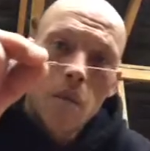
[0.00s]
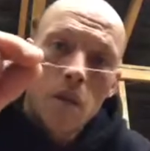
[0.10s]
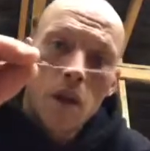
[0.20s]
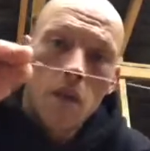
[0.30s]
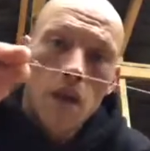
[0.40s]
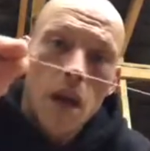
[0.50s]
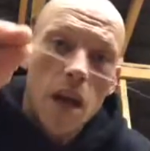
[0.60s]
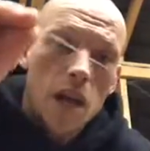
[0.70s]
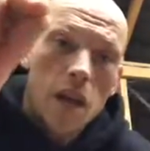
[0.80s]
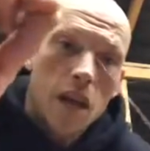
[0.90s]
But other than
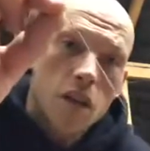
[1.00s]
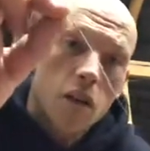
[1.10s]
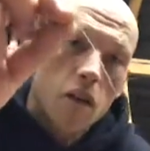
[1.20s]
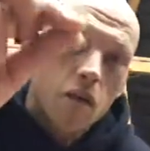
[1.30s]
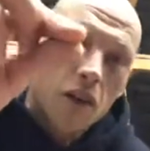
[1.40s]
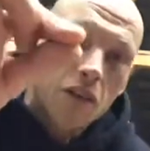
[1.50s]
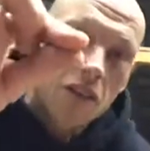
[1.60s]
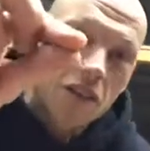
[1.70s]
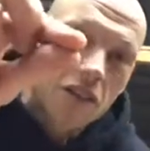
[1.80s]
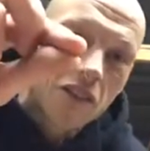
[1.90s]
that, I catch a lot of fish
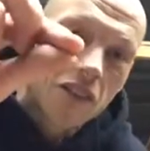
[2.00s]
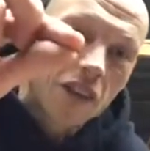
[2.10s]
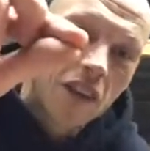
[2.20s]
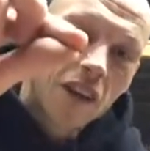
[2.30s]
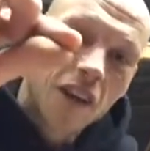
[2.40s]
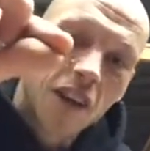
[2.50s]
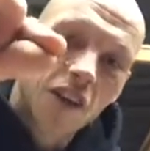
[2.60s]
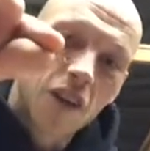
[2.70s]
on just a